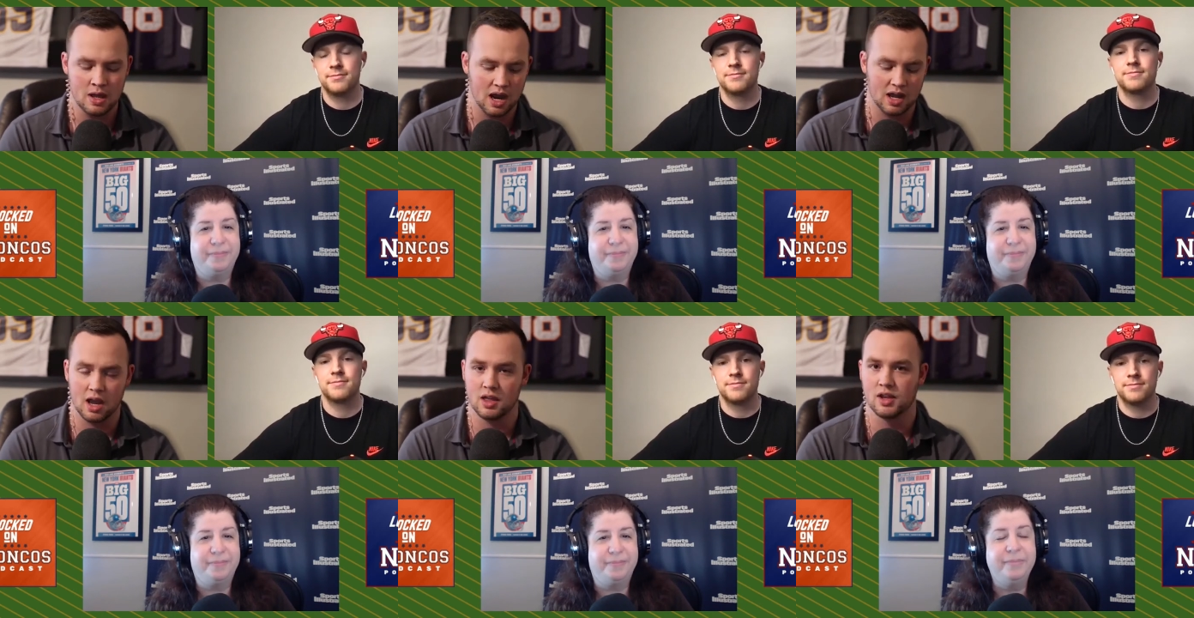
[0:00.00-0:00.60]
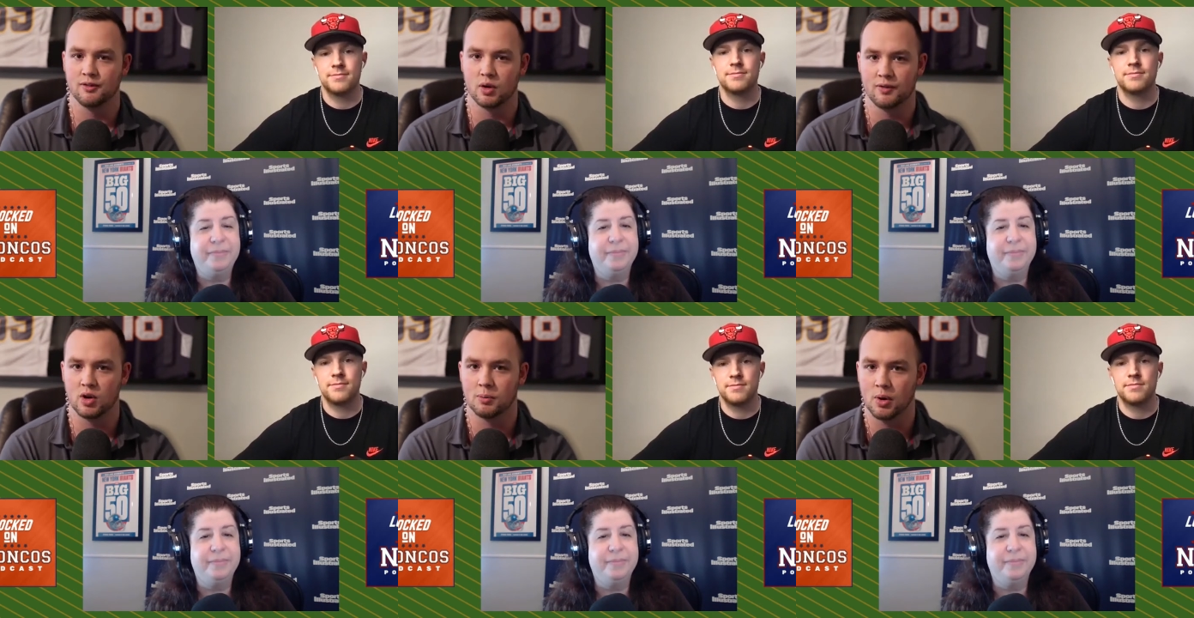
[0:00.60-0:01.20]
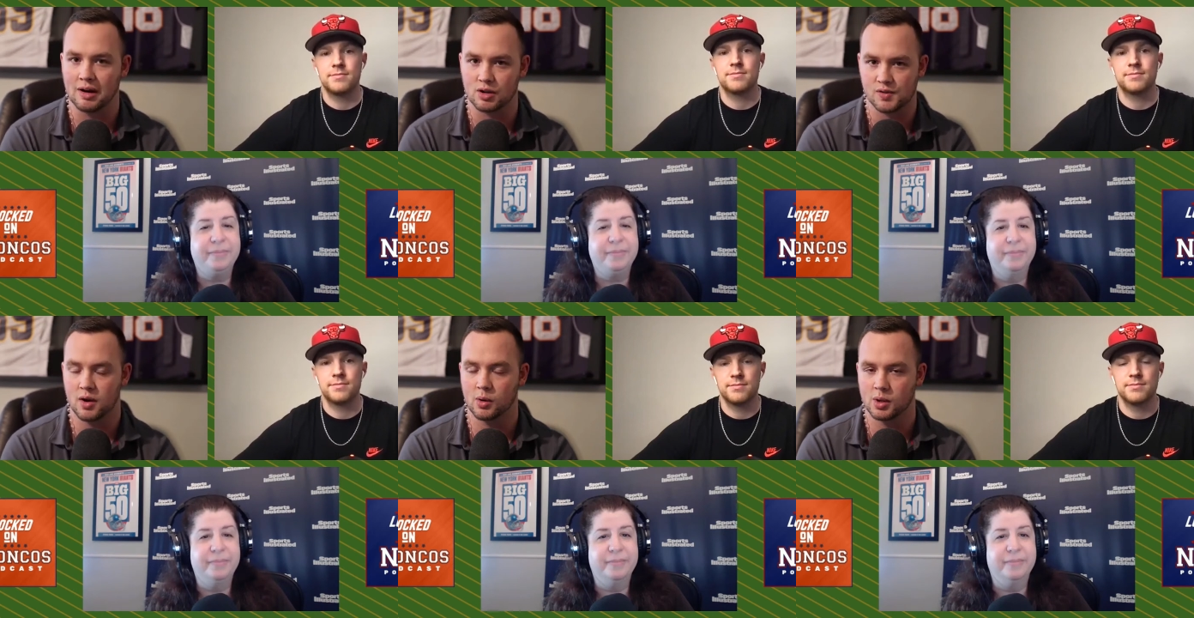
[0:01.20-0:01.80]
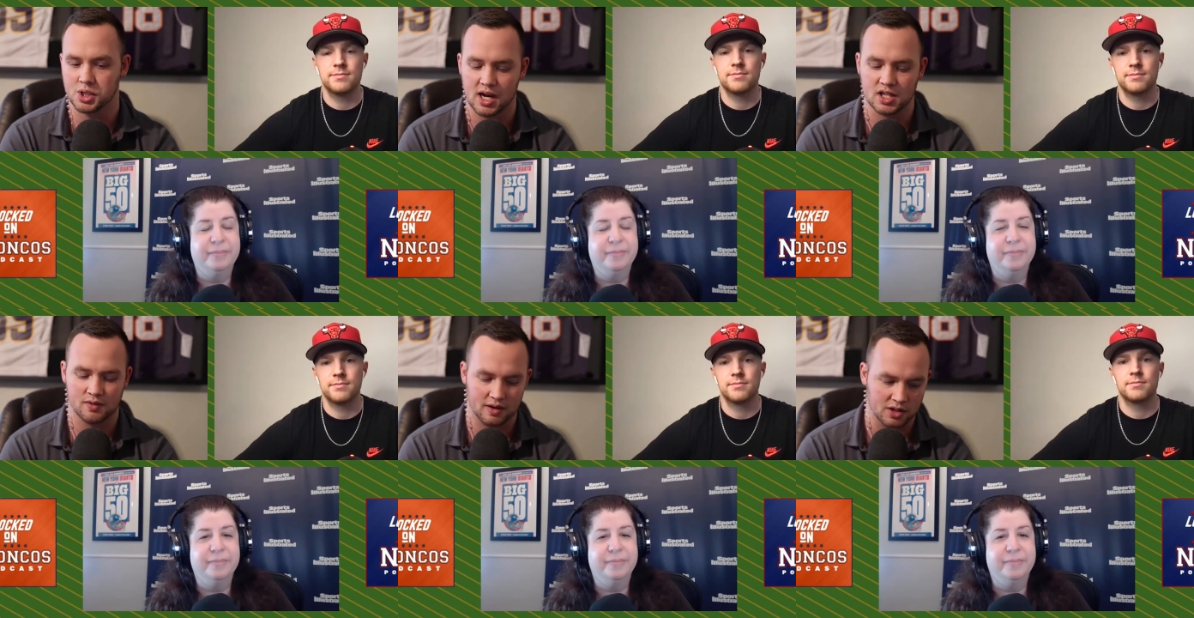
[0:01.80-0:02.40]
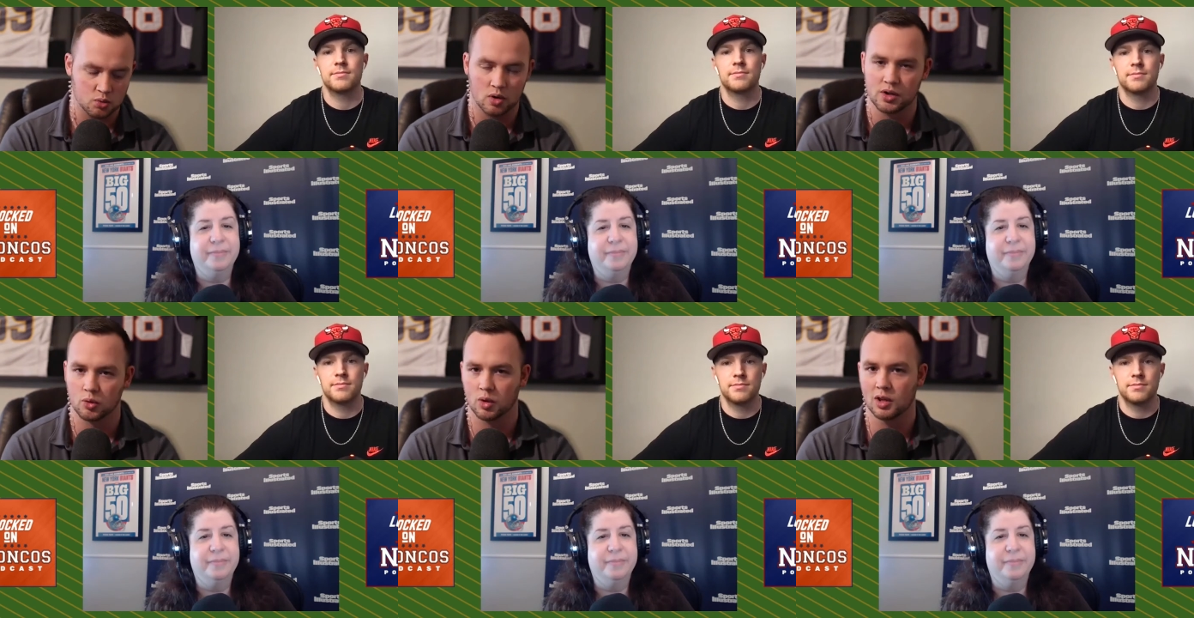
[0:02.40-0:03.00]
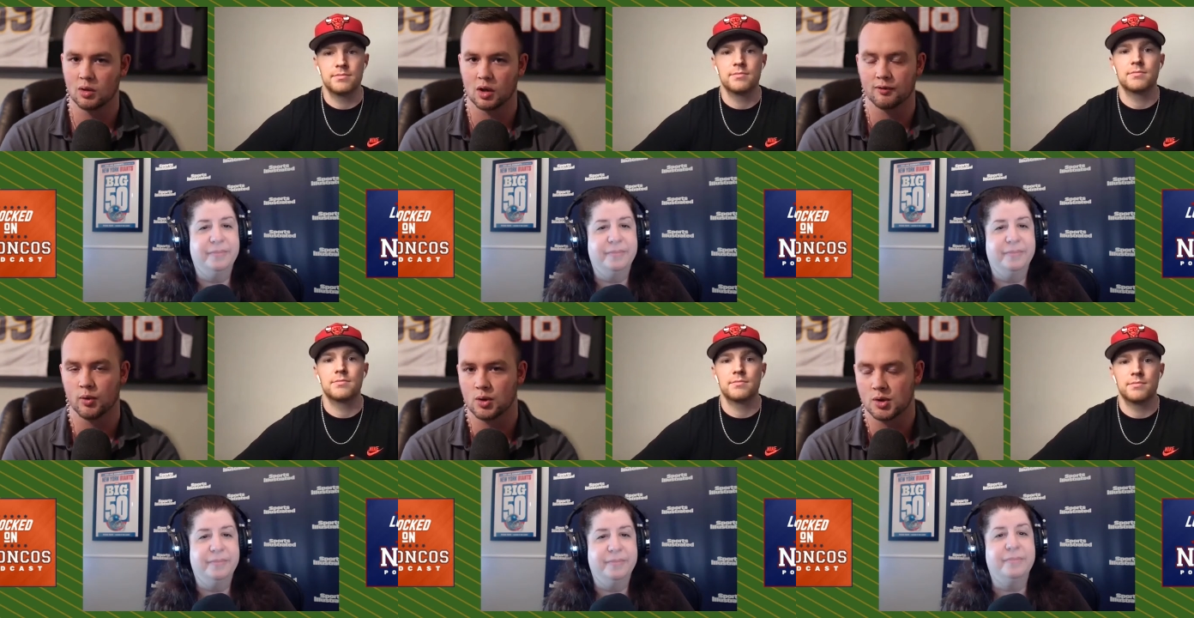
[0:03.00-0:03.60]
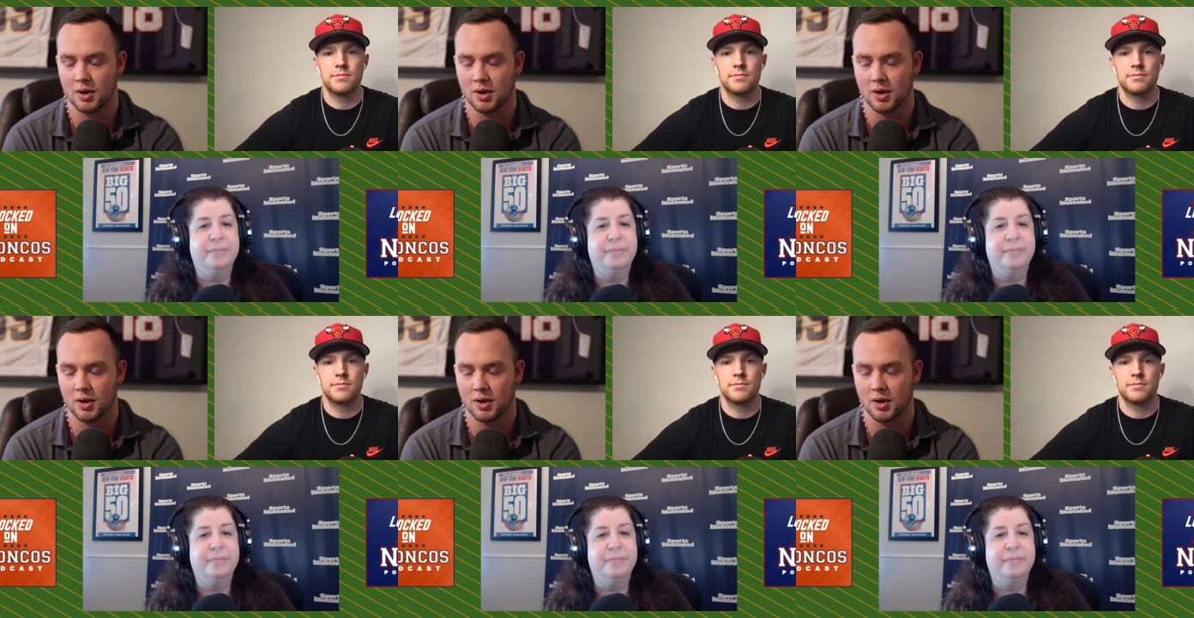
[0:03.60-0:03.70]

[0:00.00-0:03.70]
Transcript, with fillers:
Speaker 1: I, I, think for if you're a Broncos fan or a Giants fan, that's one you're really looking forward to.